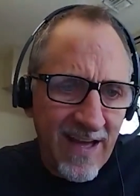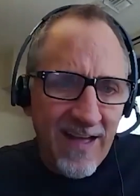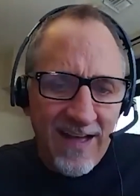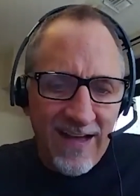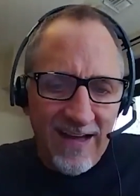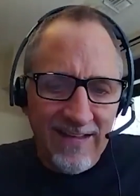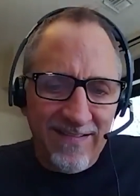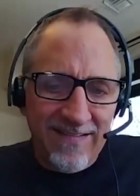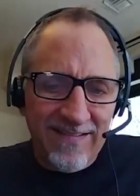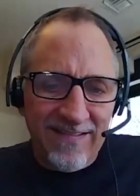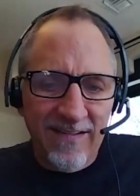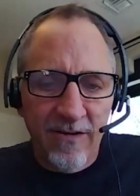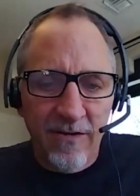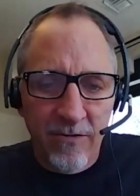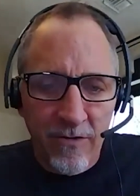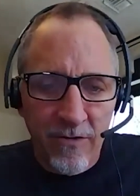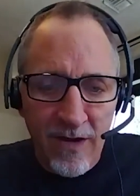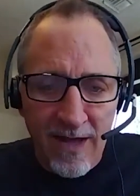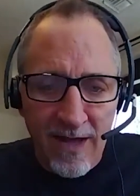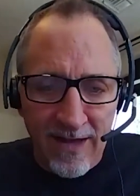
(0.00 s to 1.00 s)
And
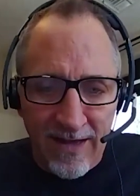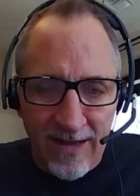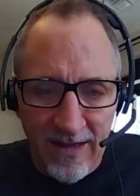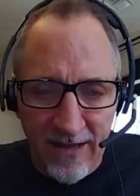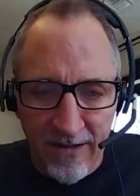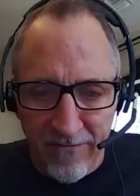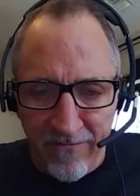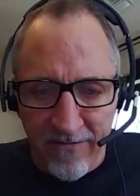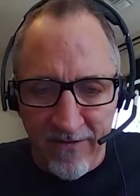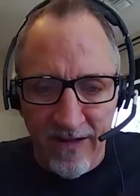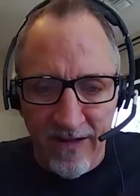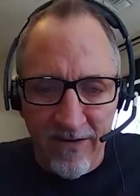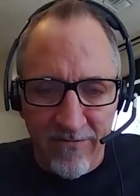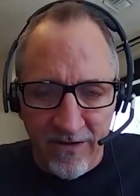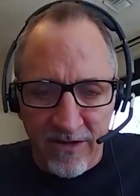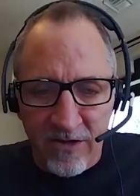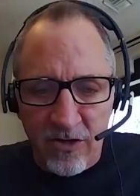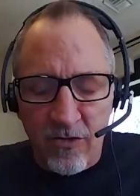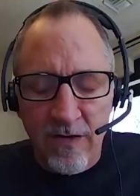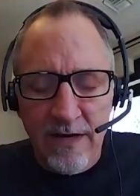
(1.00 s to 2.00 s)
so if if
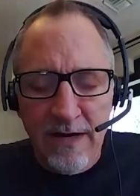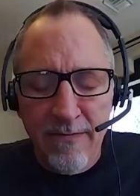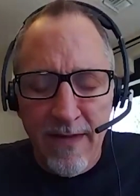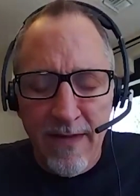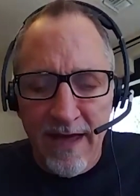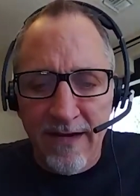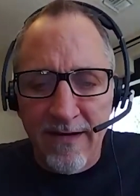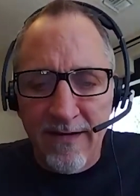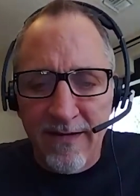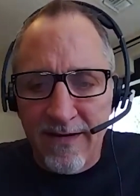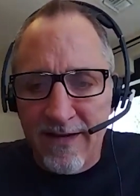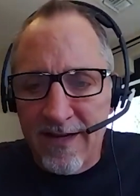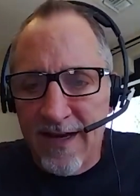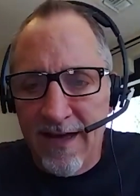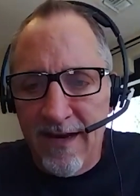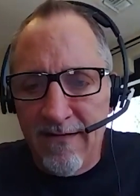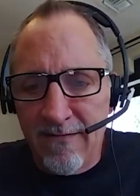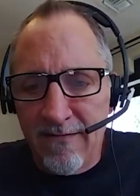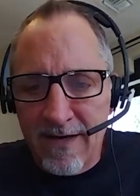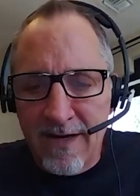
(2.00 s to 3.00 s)
a treatment
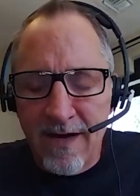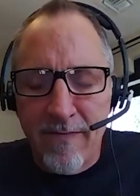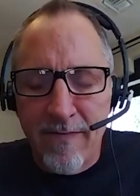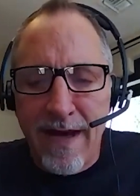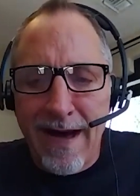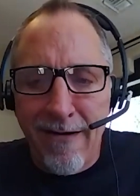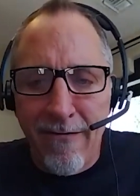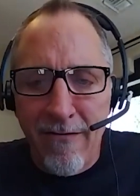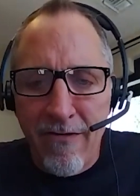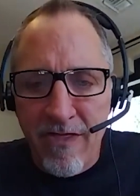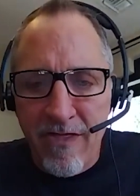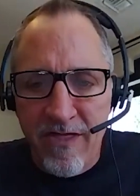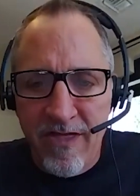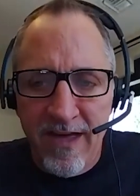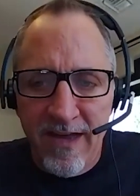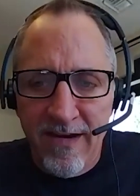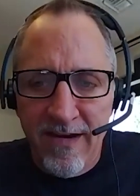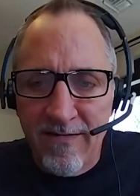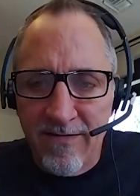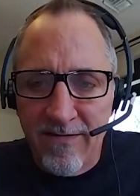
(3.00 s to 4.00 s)
can come out
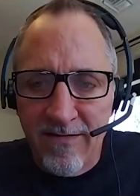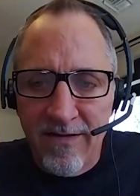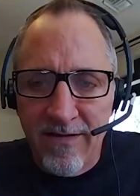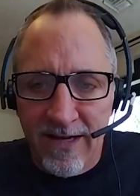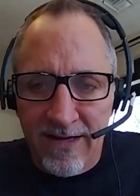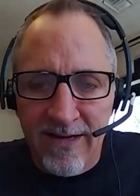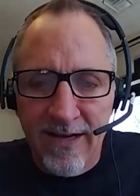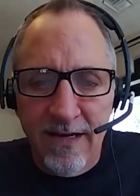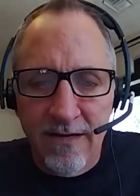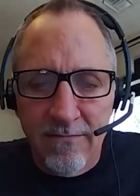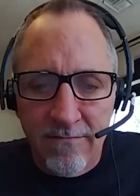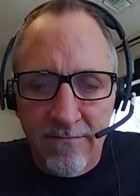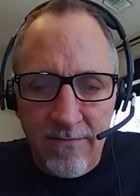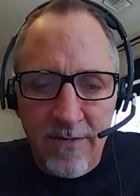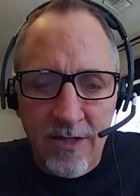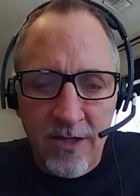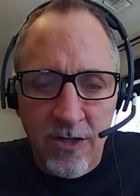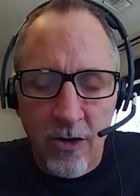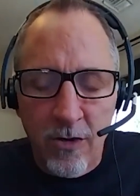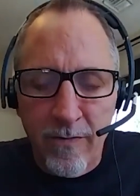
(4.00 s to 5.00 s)
that that can
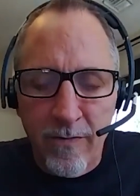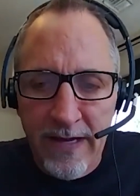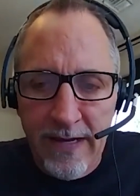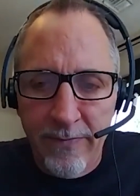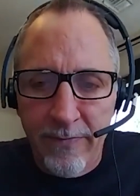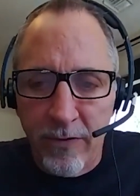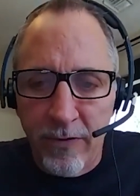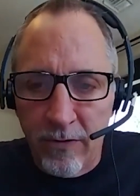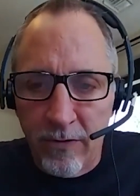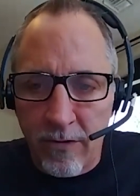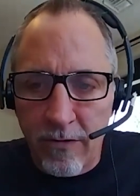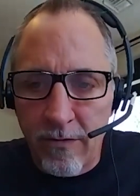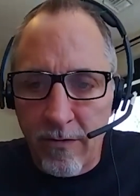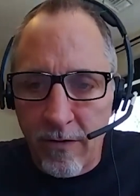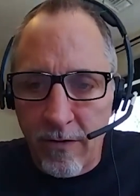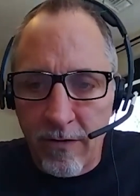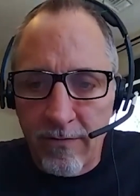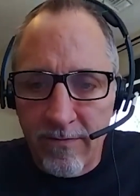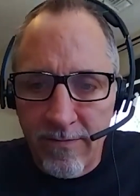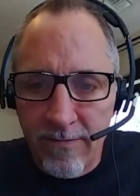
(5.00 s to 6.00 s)
cure people or,
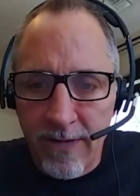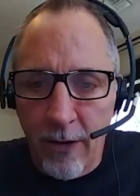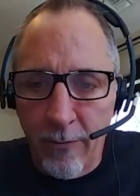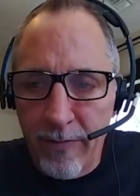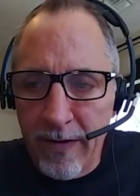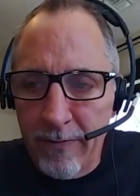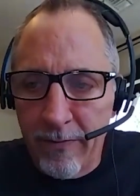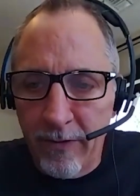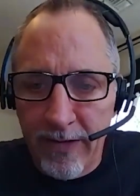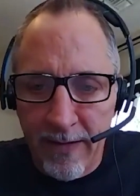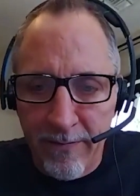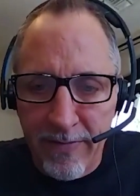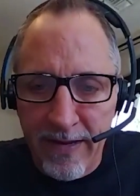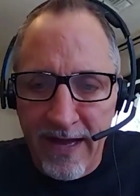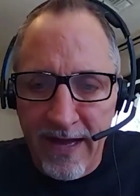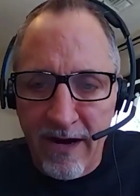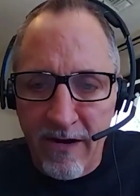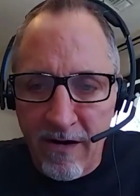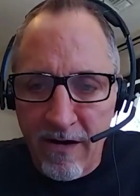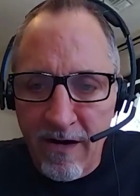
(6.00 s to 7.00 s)
or help people get
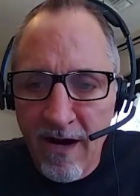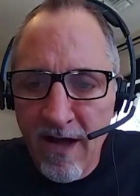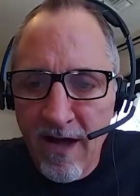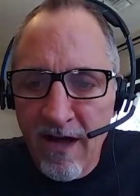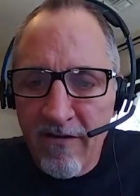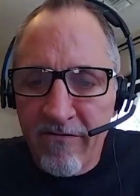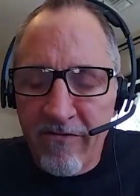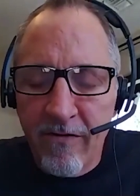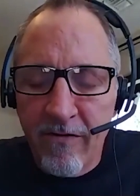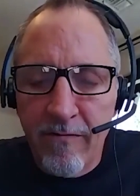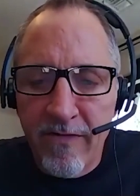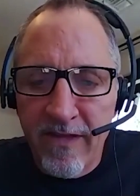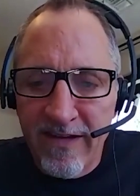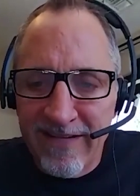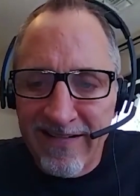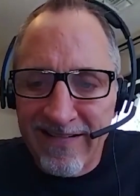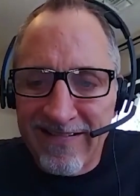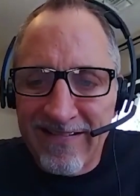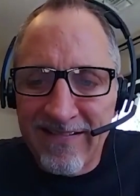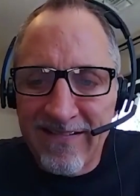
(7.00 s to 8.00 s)
better from
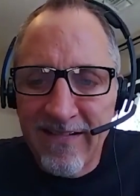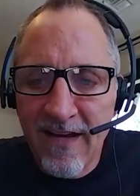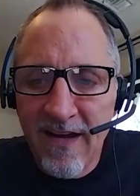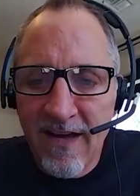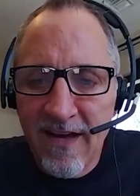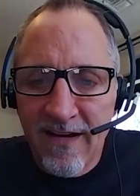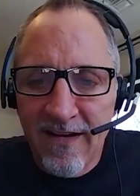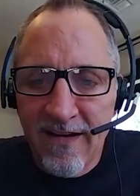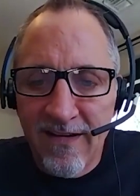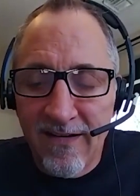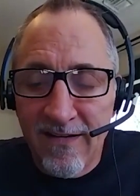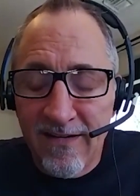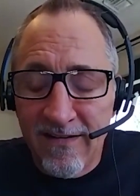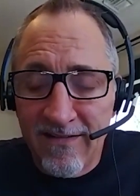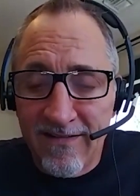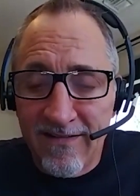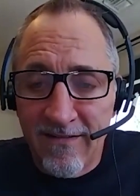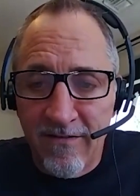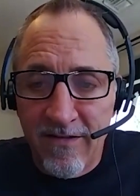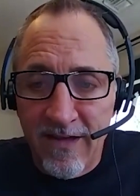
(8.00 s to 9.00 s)
this uh,
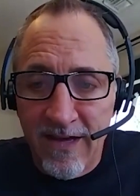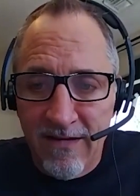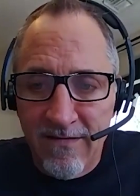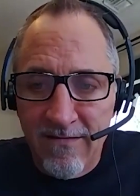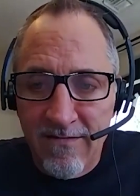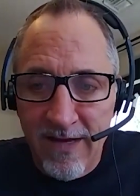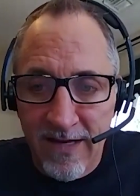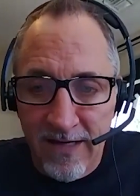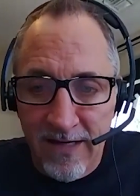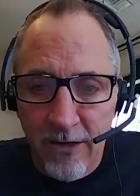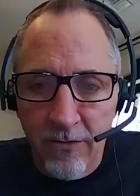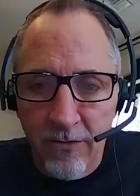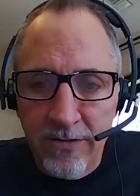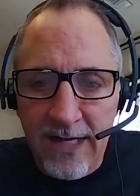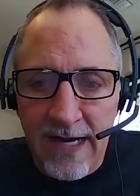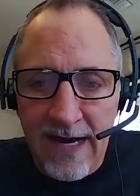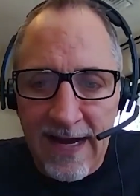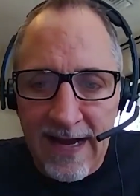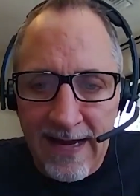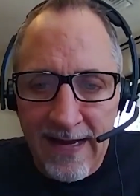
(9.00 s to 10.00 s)
so that they don't
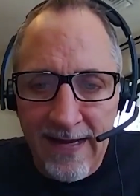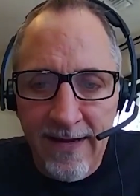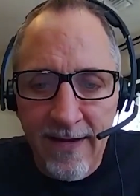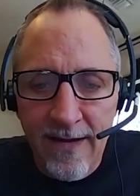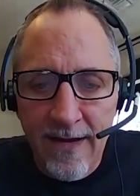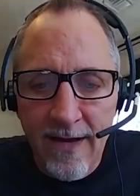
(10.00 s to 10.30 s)
die,